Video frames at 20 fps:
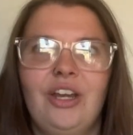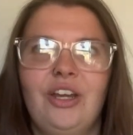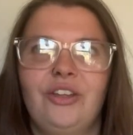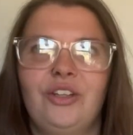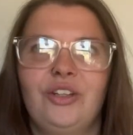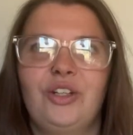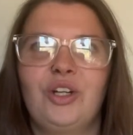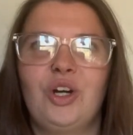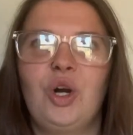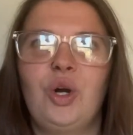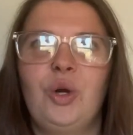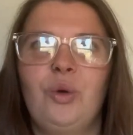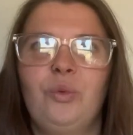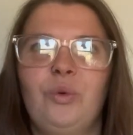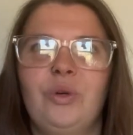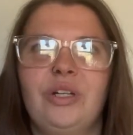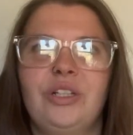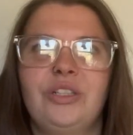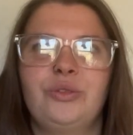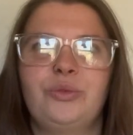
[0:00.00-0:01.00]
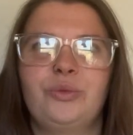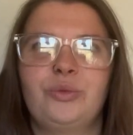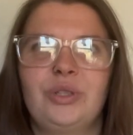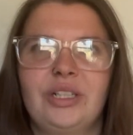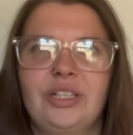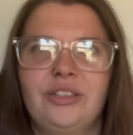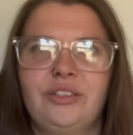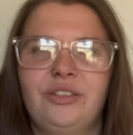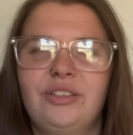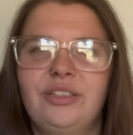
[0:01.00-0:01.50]
The doll was
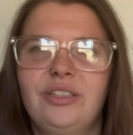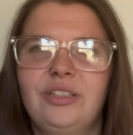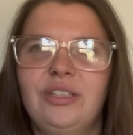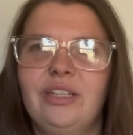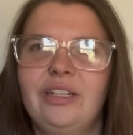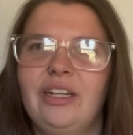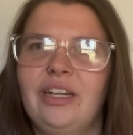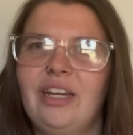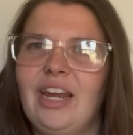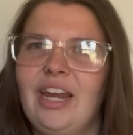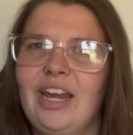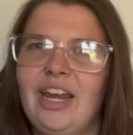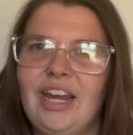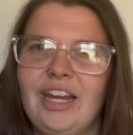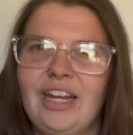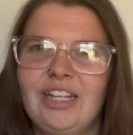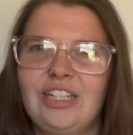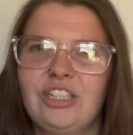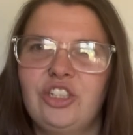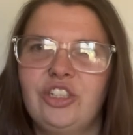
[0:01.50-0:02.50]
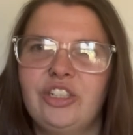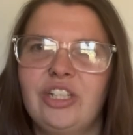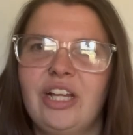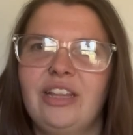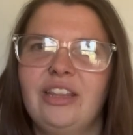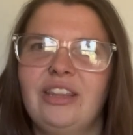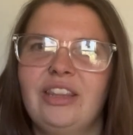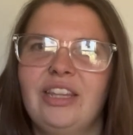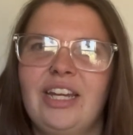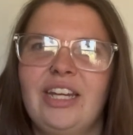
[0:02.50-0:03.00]
wrinkled, aged
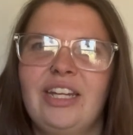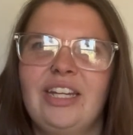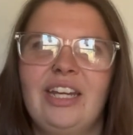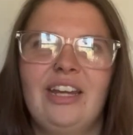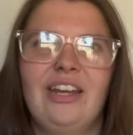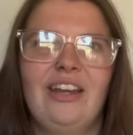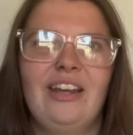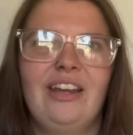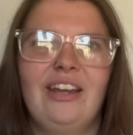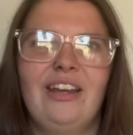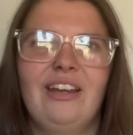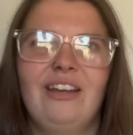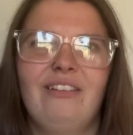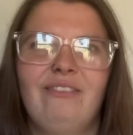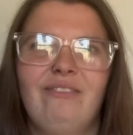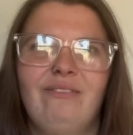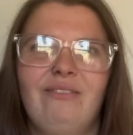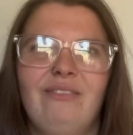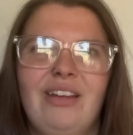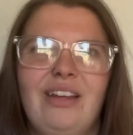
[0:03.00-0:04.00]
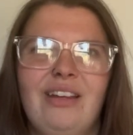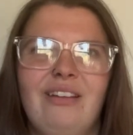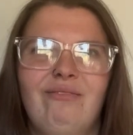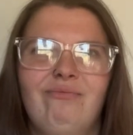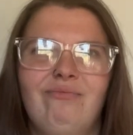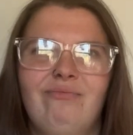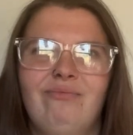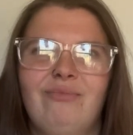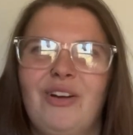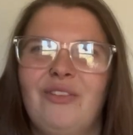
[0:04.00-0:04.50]
like
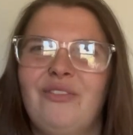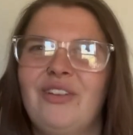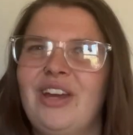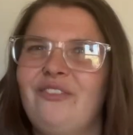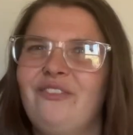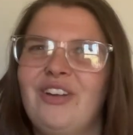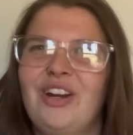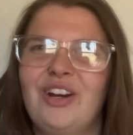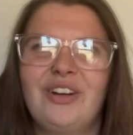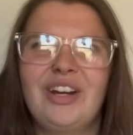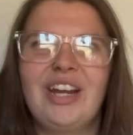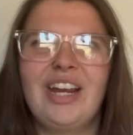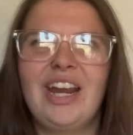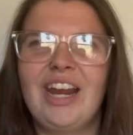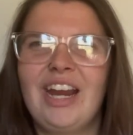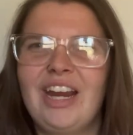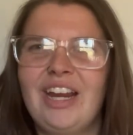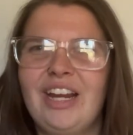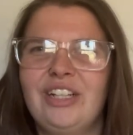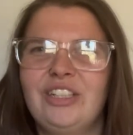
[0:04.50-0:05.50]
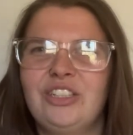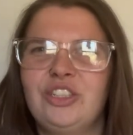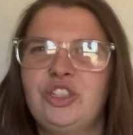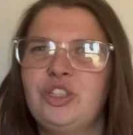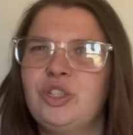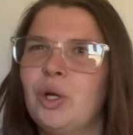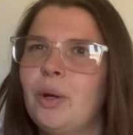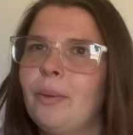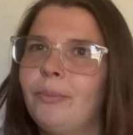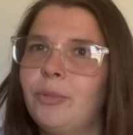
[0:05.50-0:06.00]
of a very
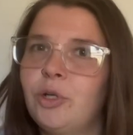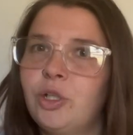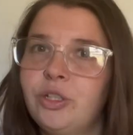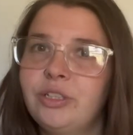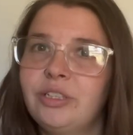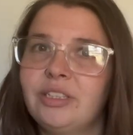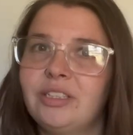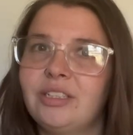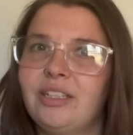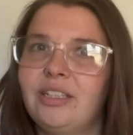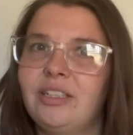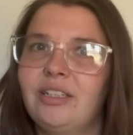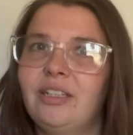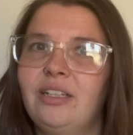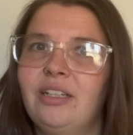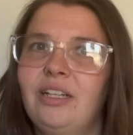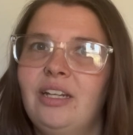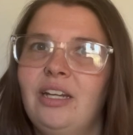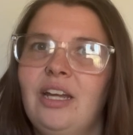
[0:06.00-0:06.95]
aged person.